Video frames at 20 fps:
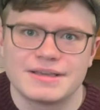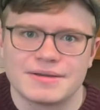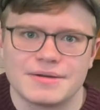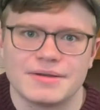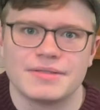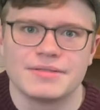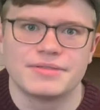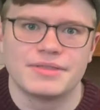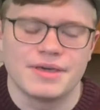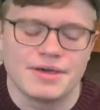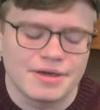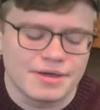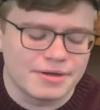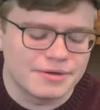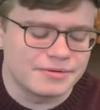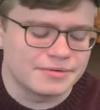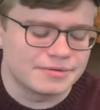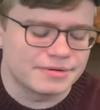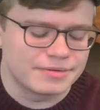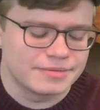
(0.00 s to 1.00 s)

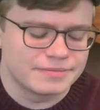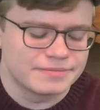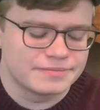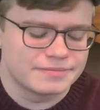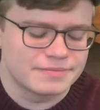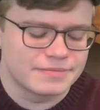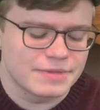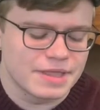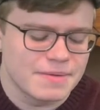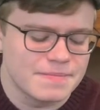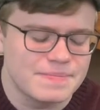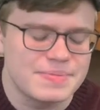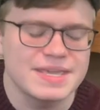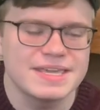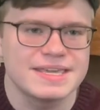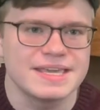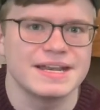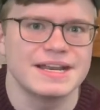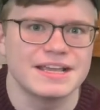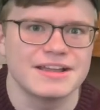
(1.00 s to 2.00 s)
the
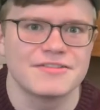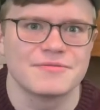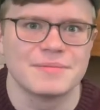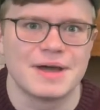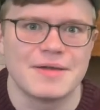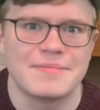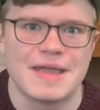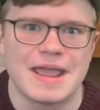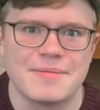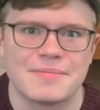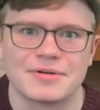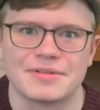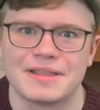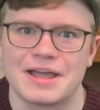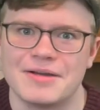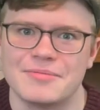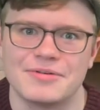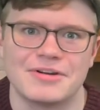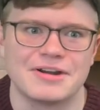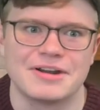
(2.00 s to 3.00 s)
beginning of my paper
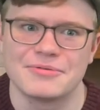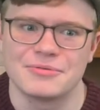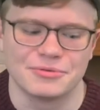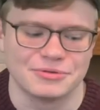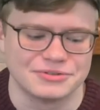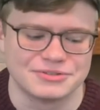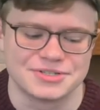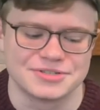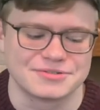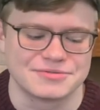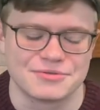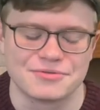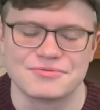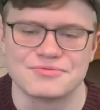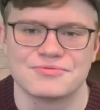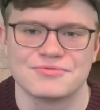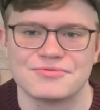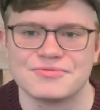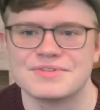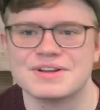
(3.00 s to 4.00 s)
library was just
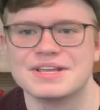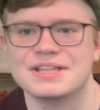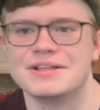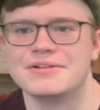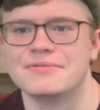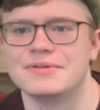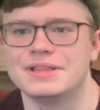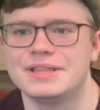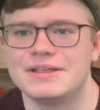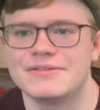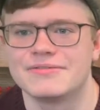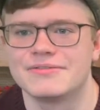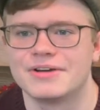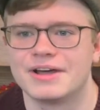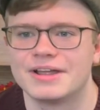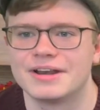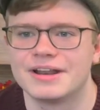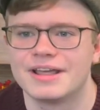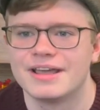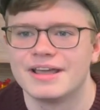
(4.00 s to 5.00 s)
really, really
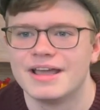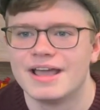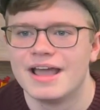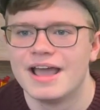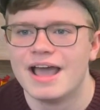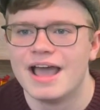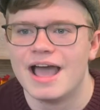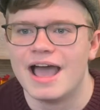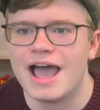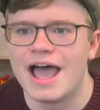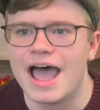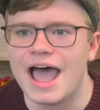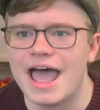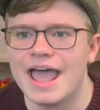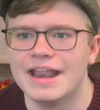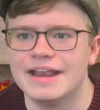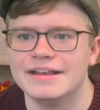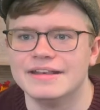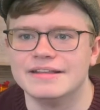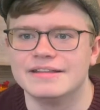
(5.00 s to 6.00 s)
fun.
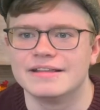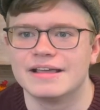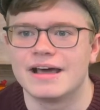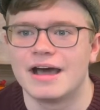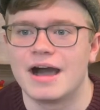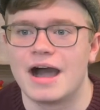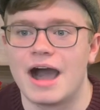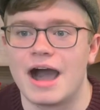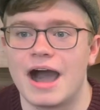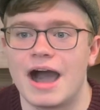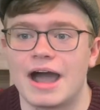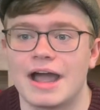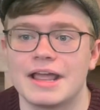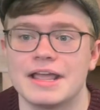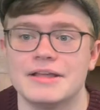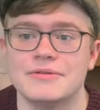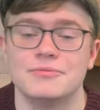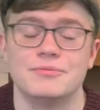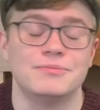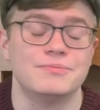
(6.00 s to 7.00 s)
And
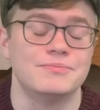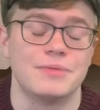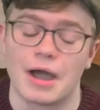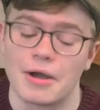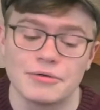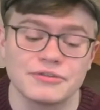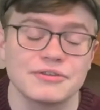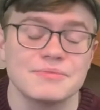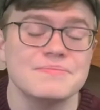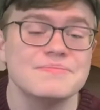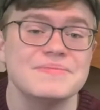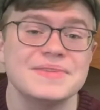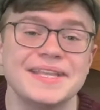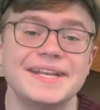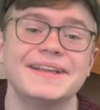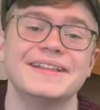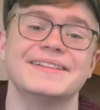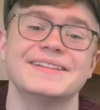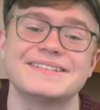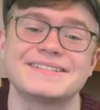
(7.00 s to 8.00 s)
I was
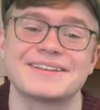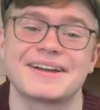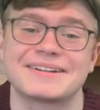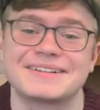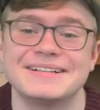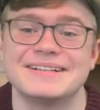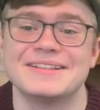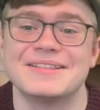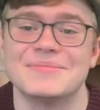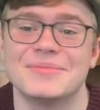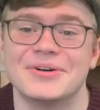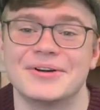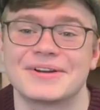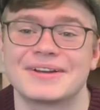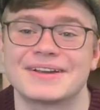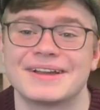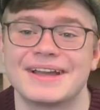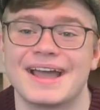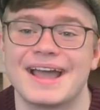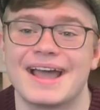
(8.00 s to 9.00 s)
immediately sucked into the book,
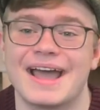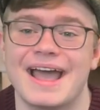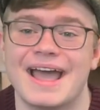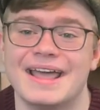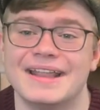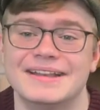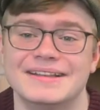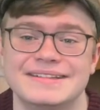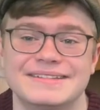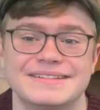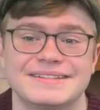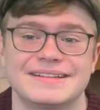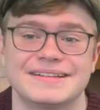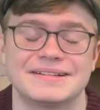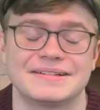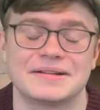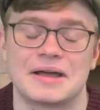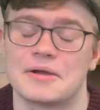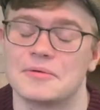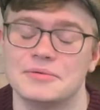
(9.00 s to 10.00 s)
and
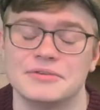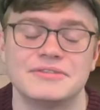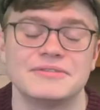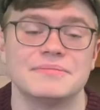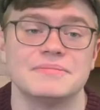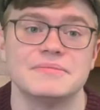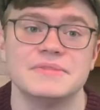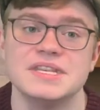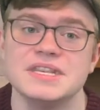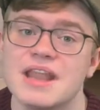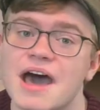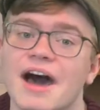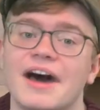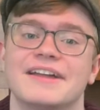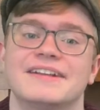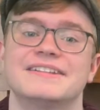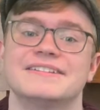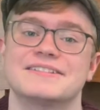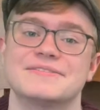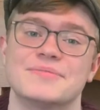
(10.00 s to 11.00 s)
I was
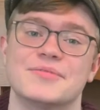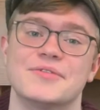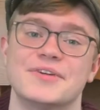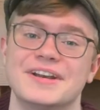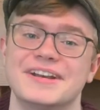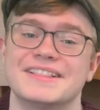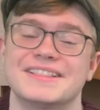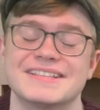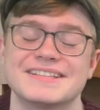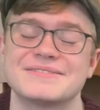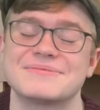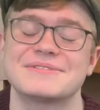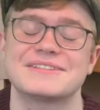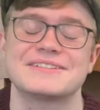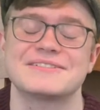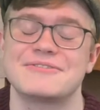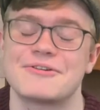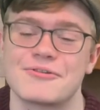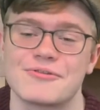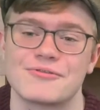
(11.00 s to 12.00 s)
not disappointed. This was
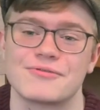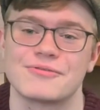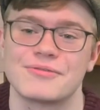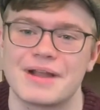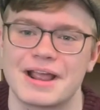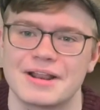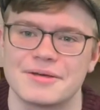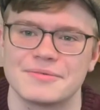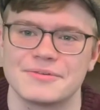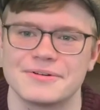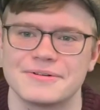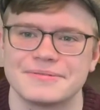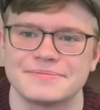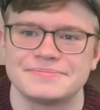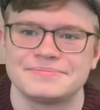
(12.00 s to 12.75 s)
incredible.